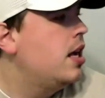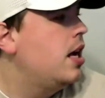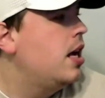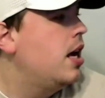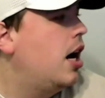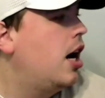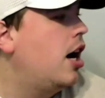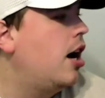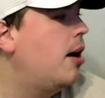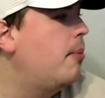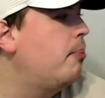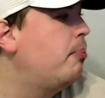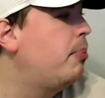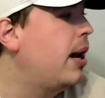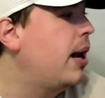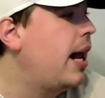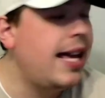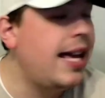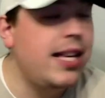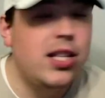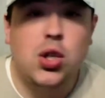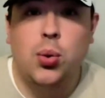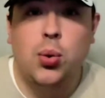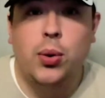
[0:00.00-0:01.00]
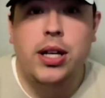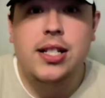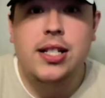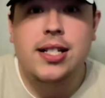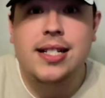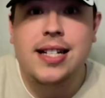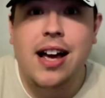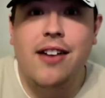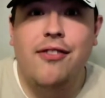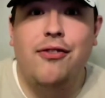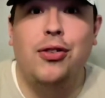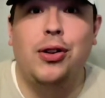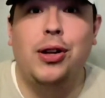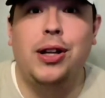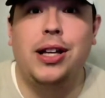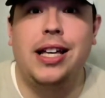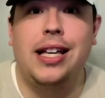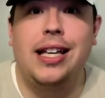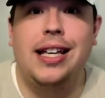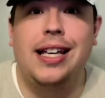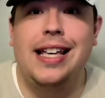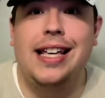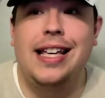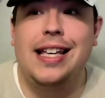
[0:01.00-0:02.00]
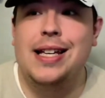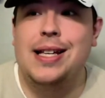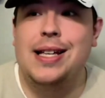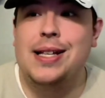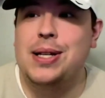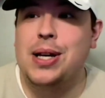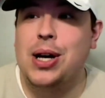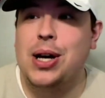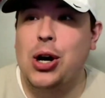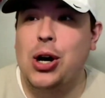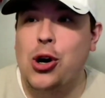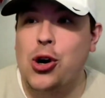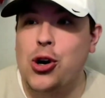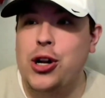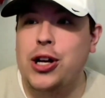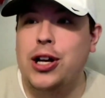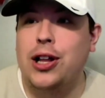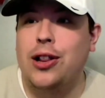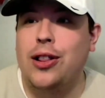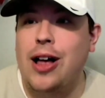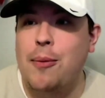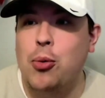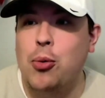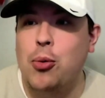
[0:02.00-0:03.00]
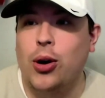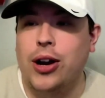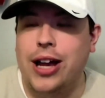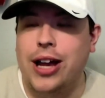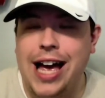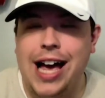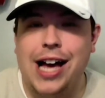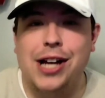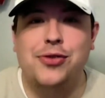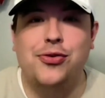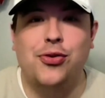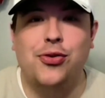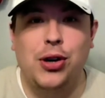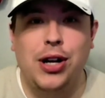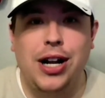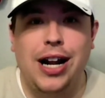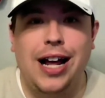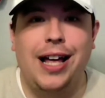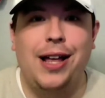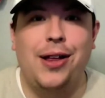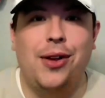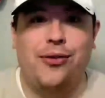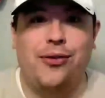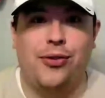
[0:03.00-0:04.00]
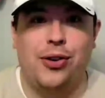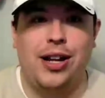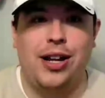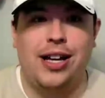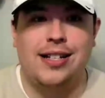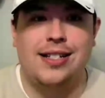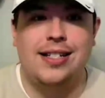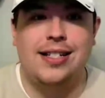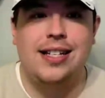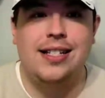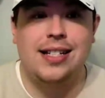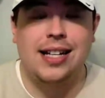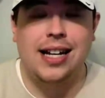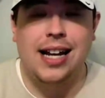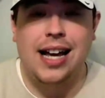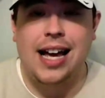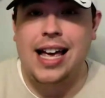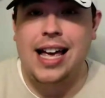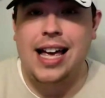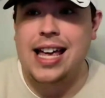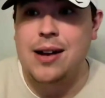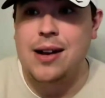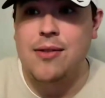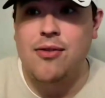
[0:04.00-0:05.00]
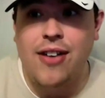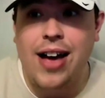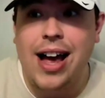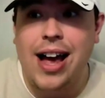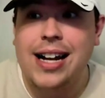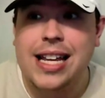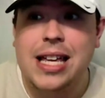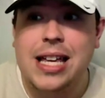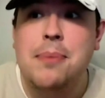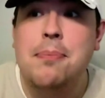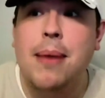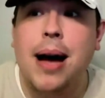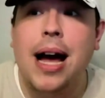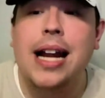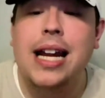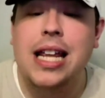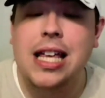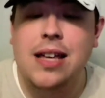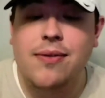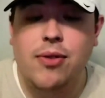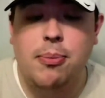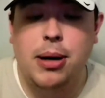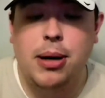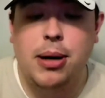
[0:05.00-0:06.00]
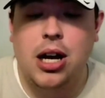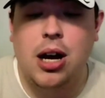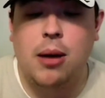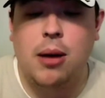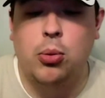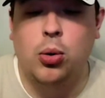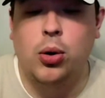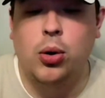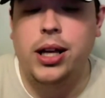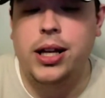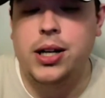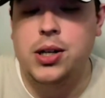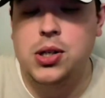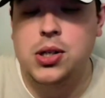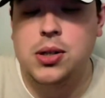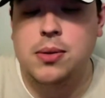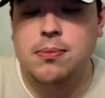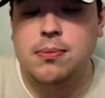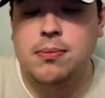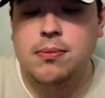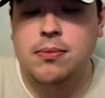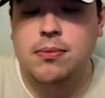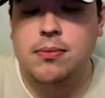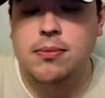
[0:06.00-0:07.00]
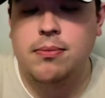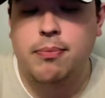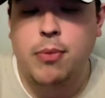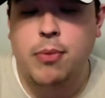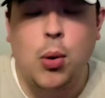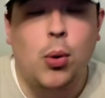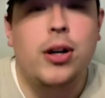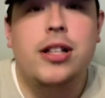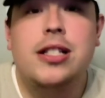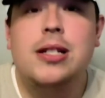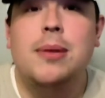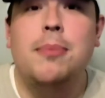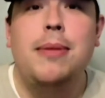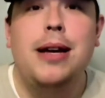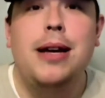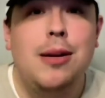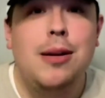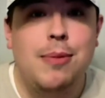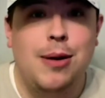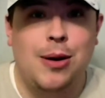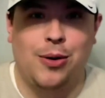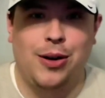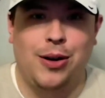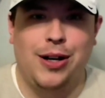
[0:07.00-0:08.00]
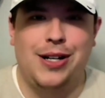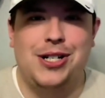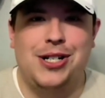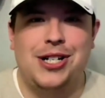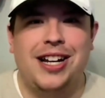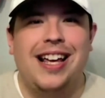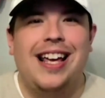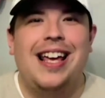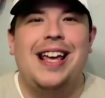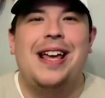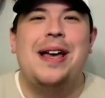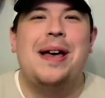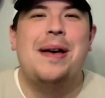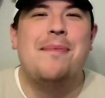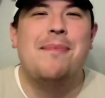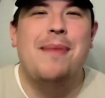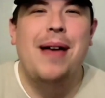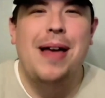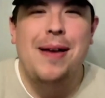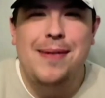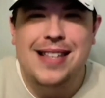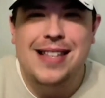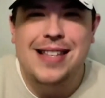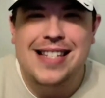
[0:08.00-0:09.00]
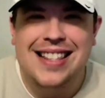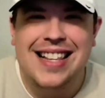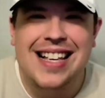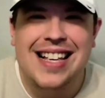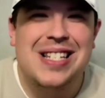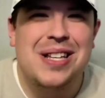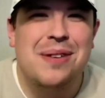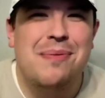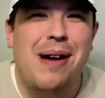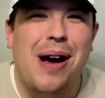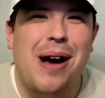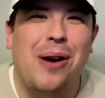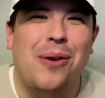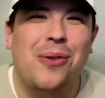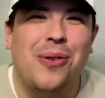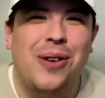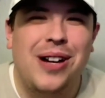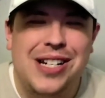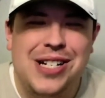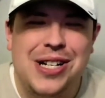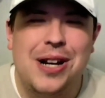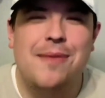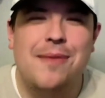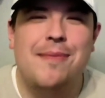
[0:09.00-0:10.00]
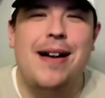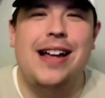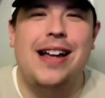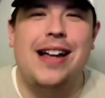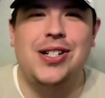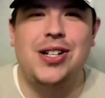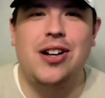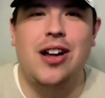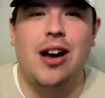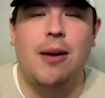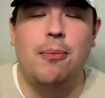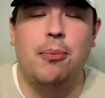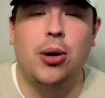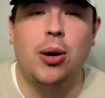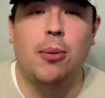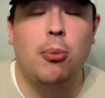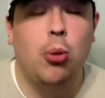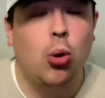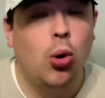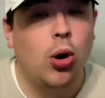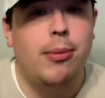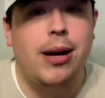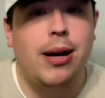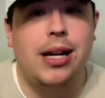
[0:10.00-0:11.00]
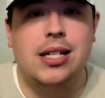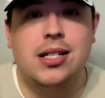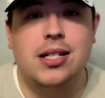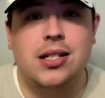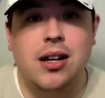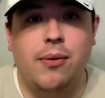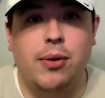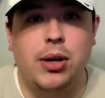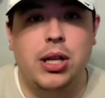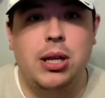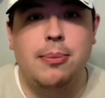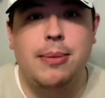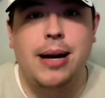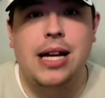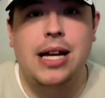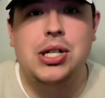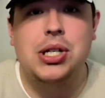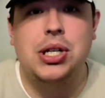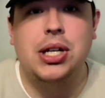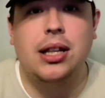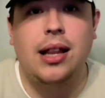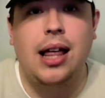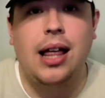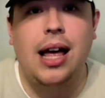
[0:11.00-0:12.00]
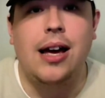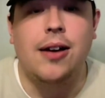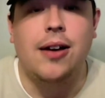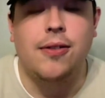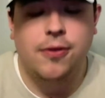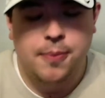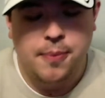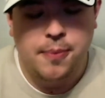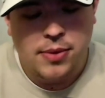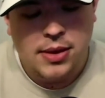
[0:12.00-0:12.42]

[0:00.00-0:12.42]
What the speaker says: But Ace Reese definitely is earning a lot more cash for NIL for next season. In fact, he might even become rich. But what does it mean to be rich? Maybe it's less about reaching a magic number, more about discovering the magic in life.